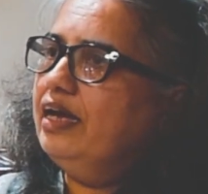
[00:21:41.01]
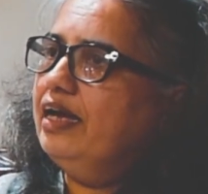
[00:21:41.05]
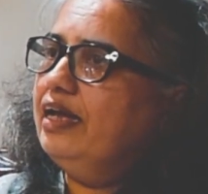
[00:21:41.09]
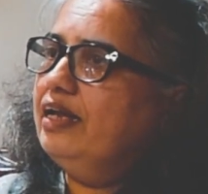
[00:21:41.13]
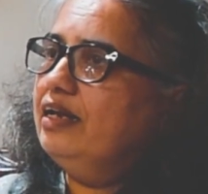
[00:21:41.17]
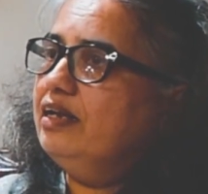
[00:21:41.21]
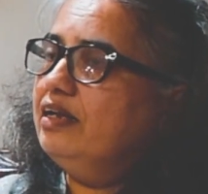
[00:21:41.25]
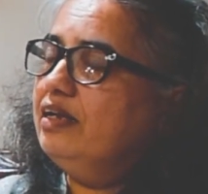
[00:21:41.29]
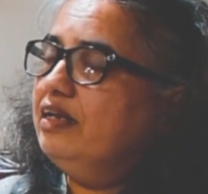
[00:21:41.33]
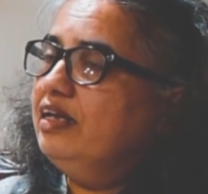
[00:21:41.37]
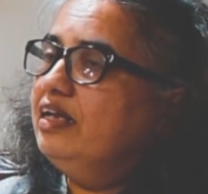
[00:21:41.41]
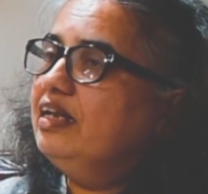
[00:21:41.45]

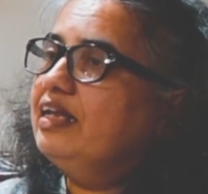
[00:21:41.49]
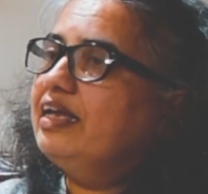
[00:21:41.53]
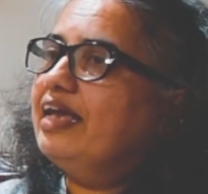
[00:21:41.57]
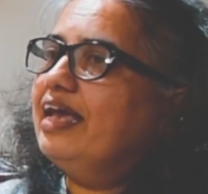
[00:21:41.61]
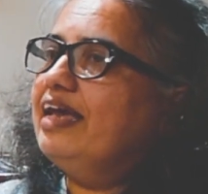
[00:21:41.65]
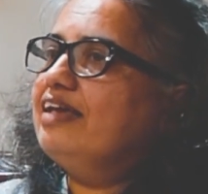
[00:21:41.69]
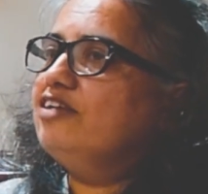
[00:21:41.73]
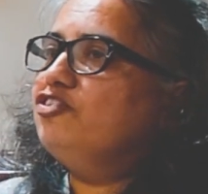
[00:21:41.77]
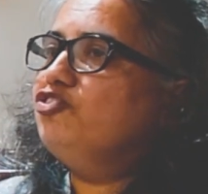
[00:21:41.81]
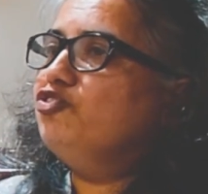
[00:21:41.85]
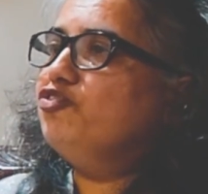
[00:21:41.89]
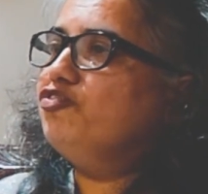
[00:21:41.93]
And in
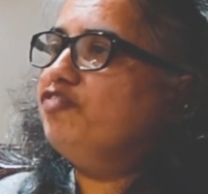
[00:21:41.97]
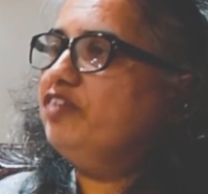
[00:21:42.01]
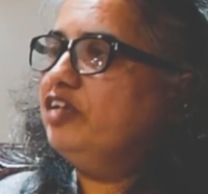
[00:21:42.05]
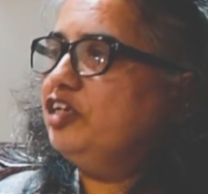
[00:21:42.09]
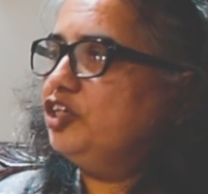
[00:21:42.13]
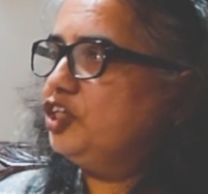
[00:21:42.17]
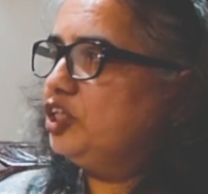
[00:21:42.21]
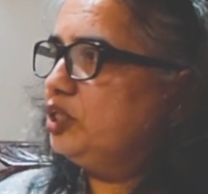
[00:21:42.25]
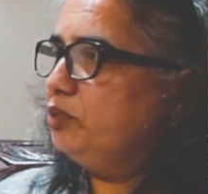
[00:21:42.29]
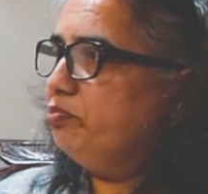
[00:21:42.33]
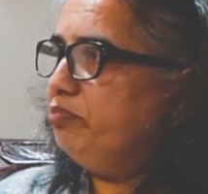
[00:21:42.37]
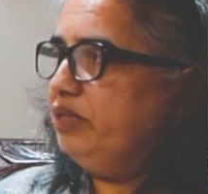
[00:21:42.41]
case you
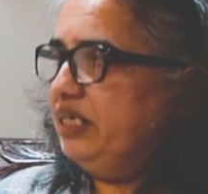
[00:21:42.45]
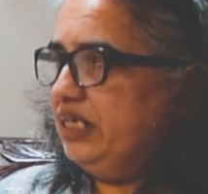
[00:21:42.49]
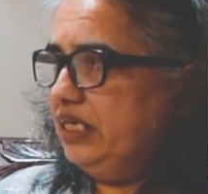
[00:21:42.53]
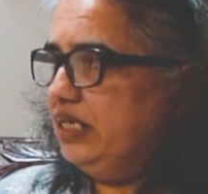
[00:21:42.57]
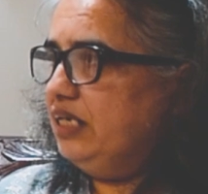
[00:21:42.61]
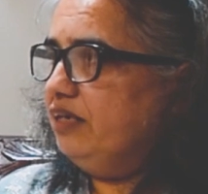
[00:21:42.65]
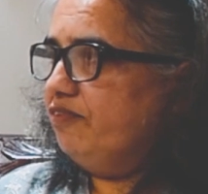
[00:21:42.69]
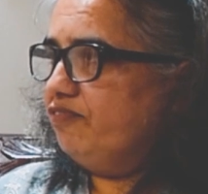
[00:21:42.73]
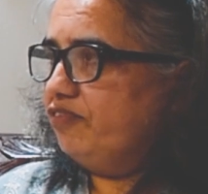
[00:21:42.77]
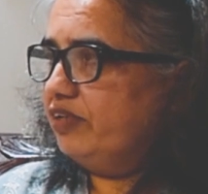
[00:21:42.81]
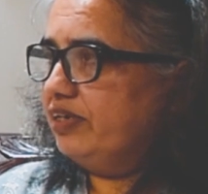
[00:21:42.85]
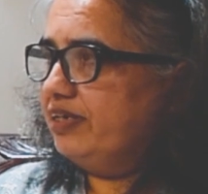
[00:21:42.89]
finished
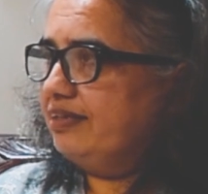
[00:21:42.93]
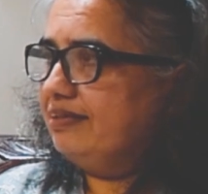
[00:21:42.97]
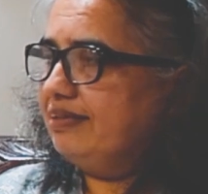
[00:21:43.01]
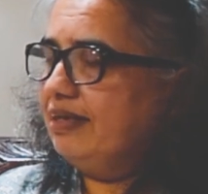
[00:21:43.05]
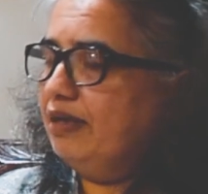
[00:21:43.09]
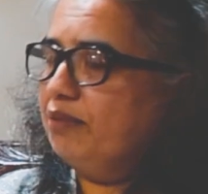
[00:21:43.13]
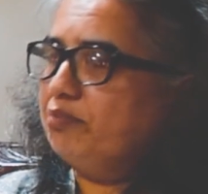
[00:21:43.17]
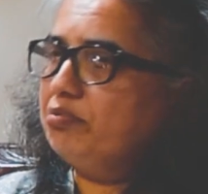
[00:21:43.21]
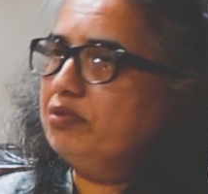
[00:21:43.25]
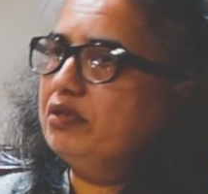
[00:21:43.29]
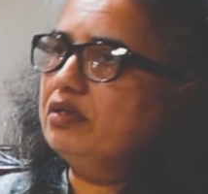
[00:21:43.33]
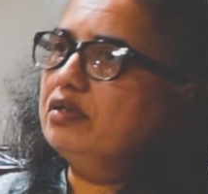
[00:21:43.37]
BE, for
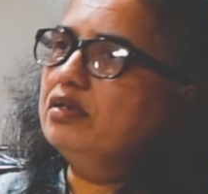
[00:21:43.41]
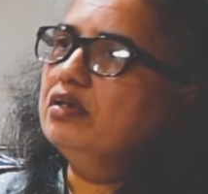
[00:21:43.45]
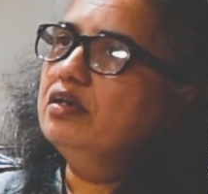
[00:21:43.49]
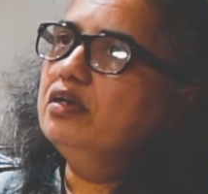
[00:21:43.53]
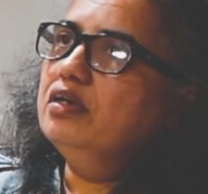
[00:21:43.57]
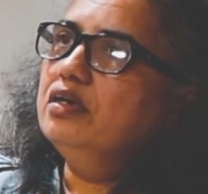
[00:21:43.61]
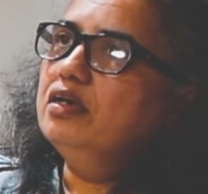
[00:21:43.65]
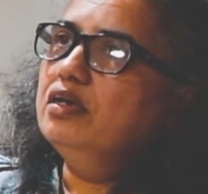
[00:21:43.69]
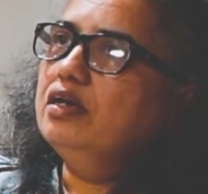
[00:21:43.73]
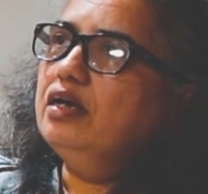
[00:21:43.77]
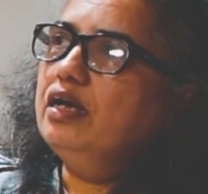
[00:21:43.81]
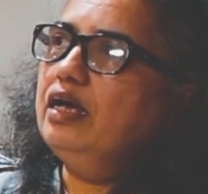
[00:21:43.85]
example,
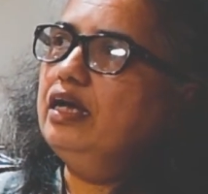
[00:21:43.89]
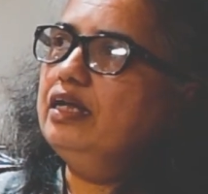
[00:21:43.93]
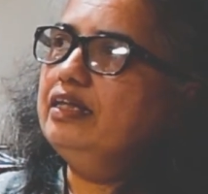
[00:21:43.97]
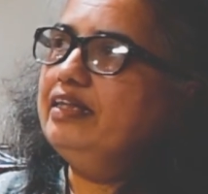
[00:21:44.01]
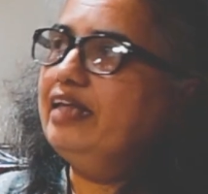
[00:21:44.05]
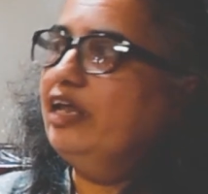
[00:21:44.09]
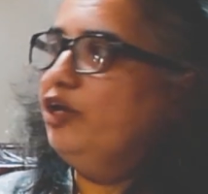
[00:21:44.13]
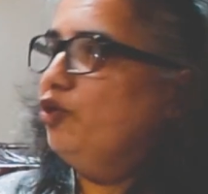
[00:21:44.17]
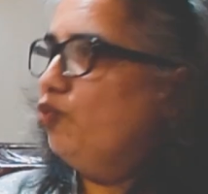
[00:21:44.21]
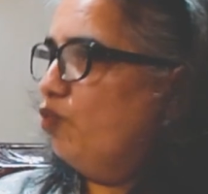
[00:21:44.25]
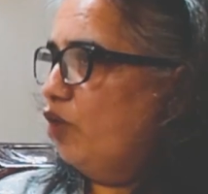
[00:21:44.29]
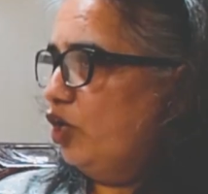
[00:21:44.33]

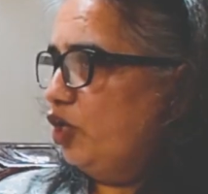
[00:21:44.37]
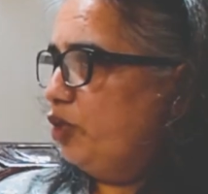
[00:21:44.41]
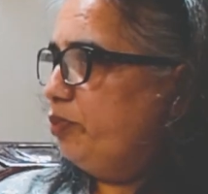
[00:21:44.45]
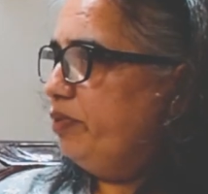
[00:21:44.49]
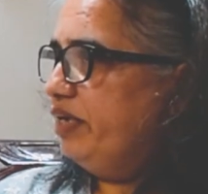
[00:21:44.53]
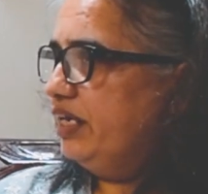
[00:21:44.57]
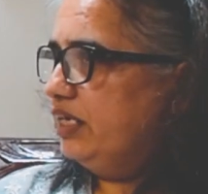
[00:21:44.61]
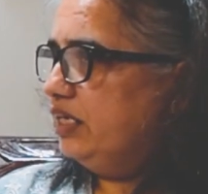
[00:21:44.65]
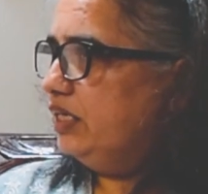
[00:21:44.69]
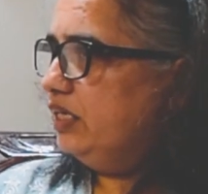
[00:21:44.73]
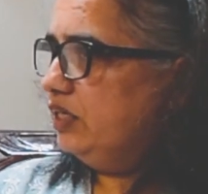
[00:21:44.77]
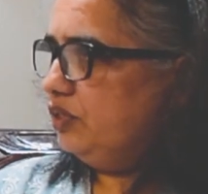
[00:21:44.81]
and then you want
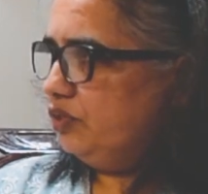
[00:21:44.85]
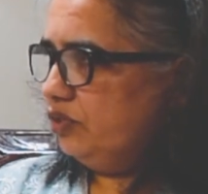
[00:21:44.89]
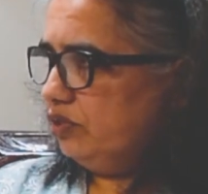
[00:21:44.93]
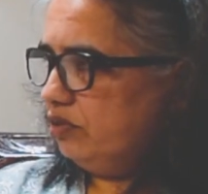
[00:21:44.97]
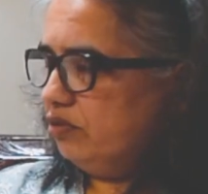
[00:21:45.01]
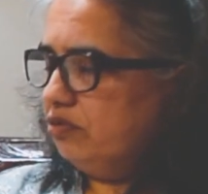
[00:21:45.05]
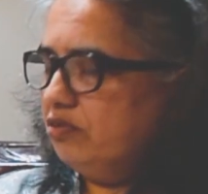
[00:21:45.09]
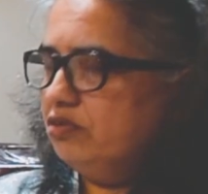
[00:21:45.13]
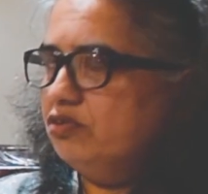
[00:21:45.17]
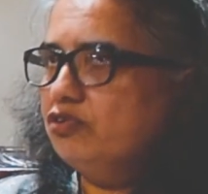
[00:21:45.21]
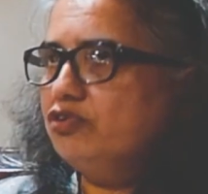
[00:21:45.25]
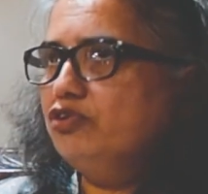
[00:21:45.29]
to be a
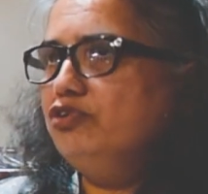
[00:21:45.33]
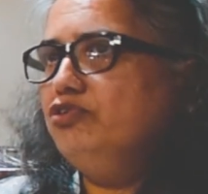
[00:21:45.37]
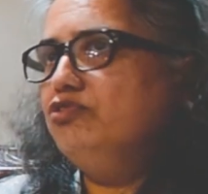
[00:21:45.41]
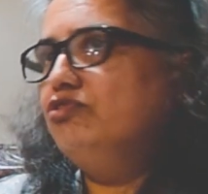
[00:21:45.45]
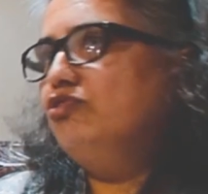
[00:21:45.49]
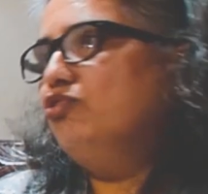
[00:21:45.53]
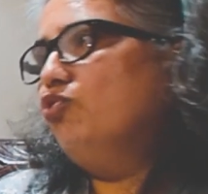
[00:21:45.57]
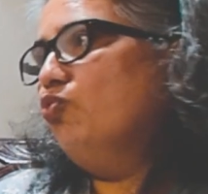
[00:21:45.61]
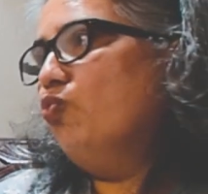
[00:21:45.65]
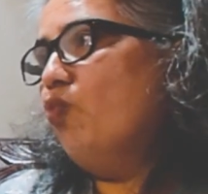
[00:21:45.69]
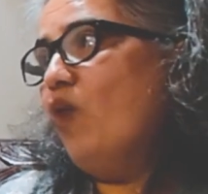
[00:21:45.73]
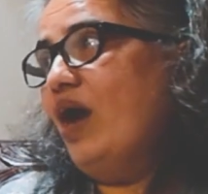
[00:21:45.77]
teacher. So
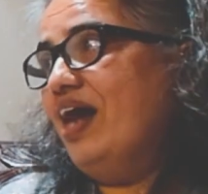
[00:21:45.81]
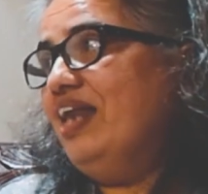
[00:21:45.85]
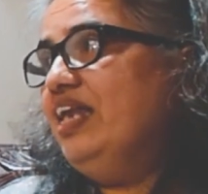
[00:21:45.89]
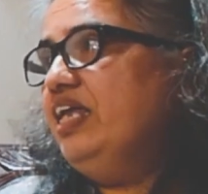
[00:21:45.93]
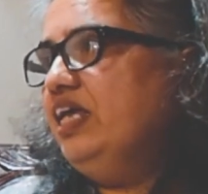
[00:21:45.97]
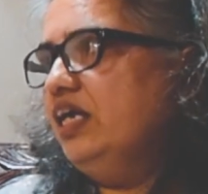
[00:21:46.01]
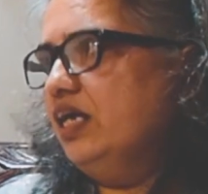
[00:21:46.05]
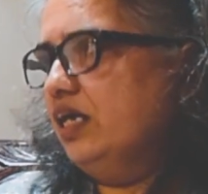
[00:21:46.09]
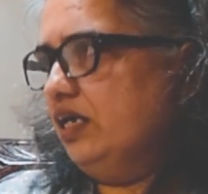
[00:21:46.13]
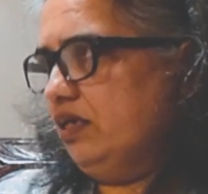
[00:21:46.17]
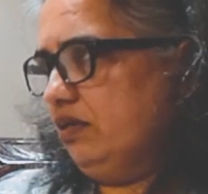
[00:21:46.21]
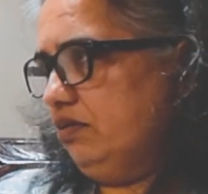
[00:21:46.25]
you do
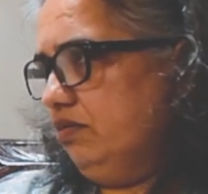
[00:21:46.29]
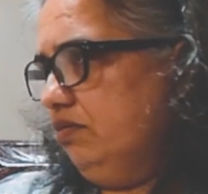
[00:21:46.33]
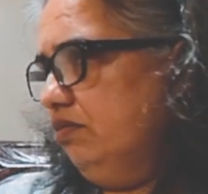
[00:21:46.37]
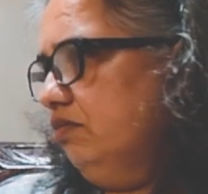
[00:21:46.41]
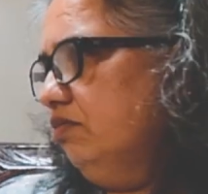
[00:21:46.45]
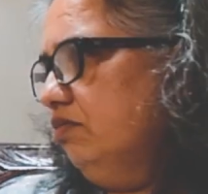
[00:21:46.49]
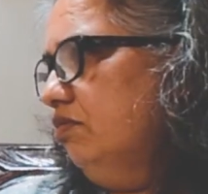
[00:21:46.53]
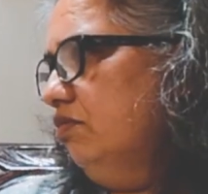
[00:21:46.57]
1 year